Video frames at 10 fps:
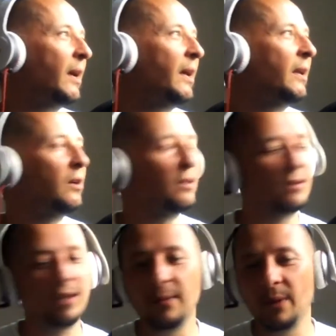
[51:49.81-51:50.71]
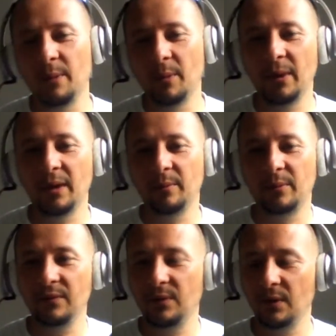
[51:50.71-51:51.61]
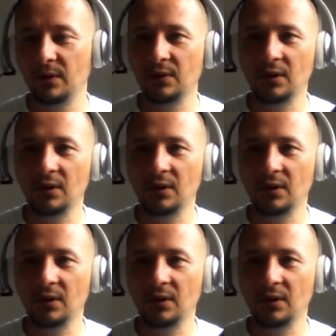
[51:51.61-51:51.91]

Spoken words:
and I set him up a bed and breakfast.